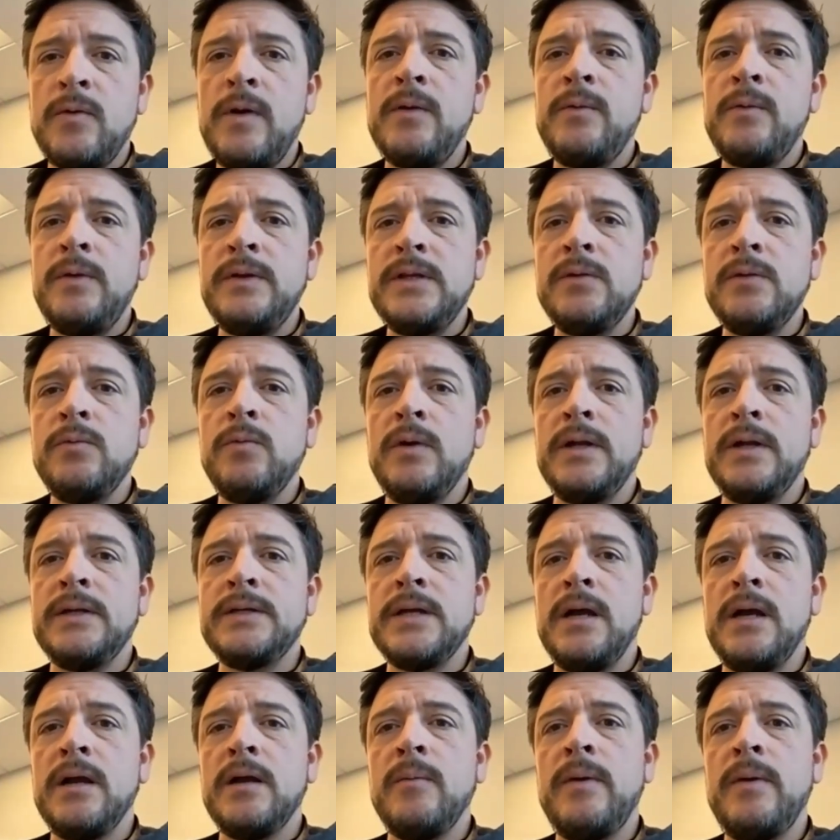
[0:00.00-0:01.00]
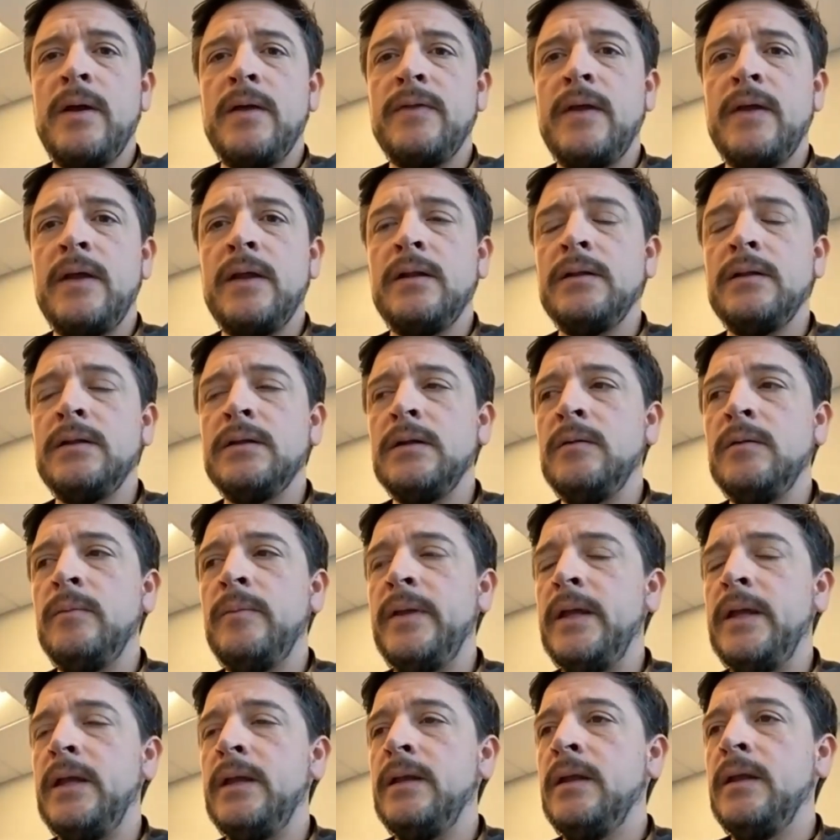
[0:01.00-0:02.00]
why we did want to talk about that a little
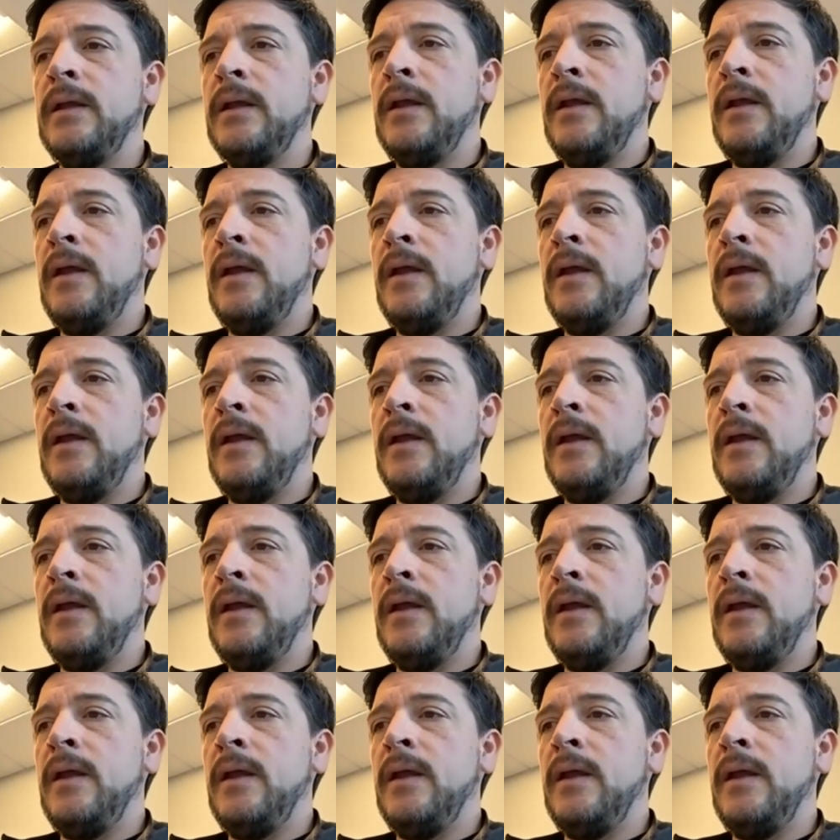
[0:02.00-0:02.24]
bit,